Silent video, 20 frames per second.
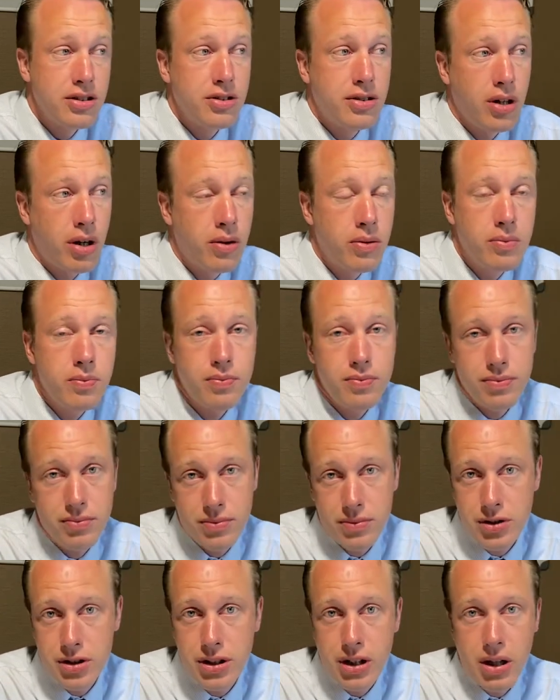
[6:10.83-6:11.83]
Don't
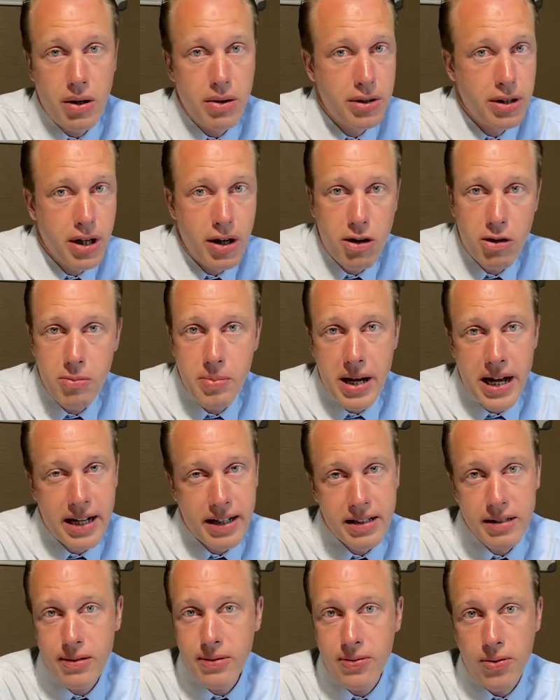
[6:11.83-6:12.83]
yo-yo
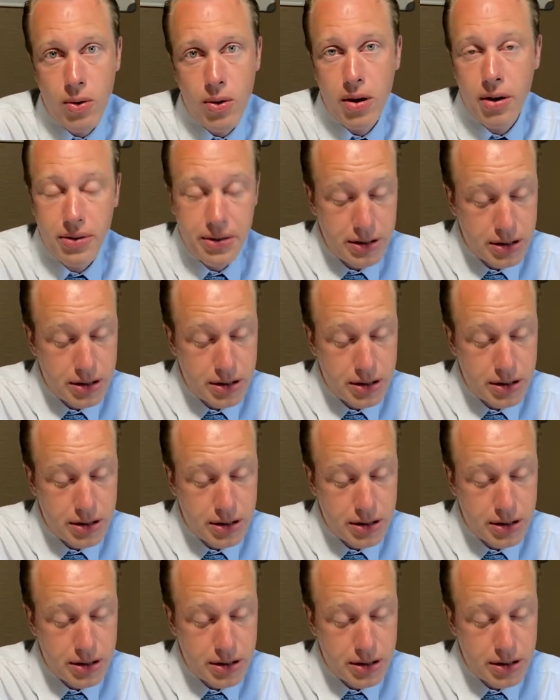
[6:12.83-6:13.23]
back and forth.